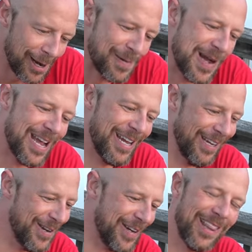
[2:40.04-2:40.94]
um,
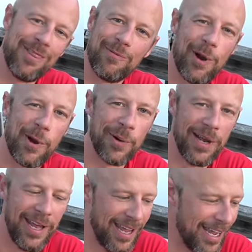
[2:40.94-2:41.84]
you can throw,
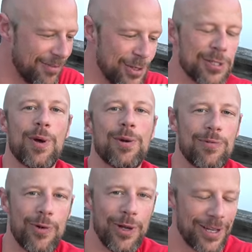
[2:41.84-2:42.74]
if you just want to
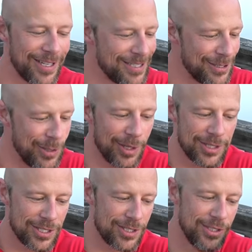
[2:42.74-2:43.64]
avoid all this, you
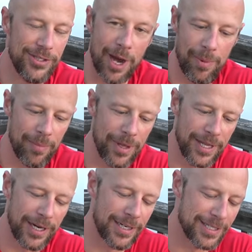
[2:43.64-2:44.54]
can just dump them in
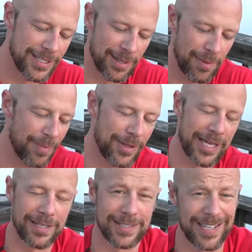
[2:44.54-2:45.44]
there and zip it up on
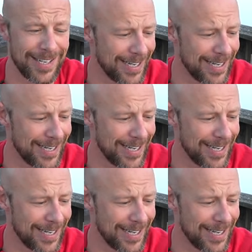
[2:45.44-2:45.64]
the outside.